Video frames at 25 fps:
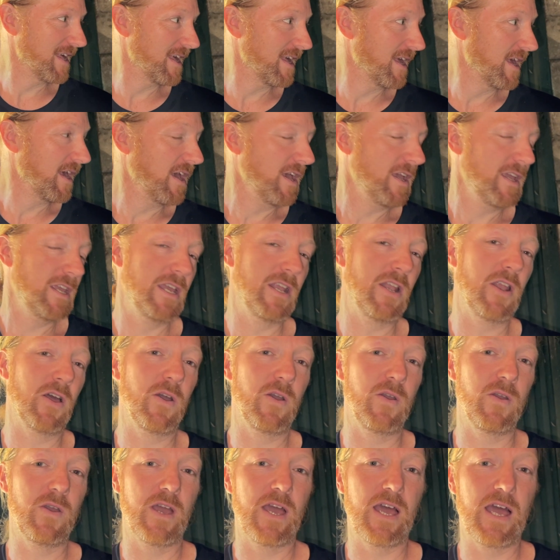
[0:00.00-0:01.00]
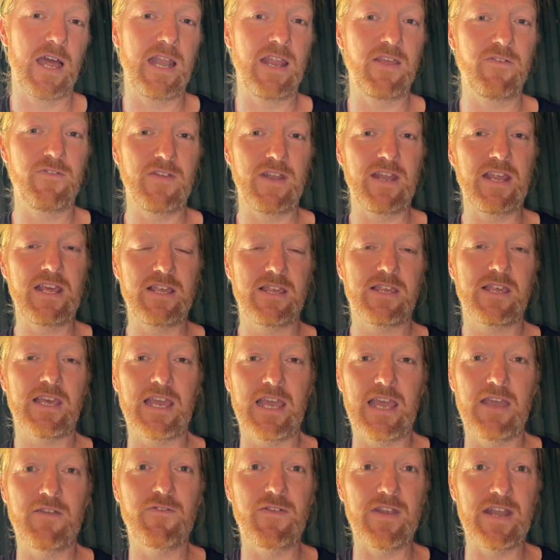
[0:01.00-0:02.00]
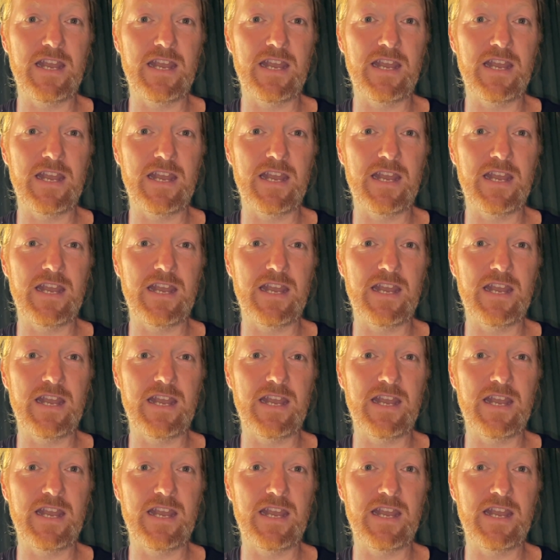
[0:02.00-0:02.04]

You know, and if it is if it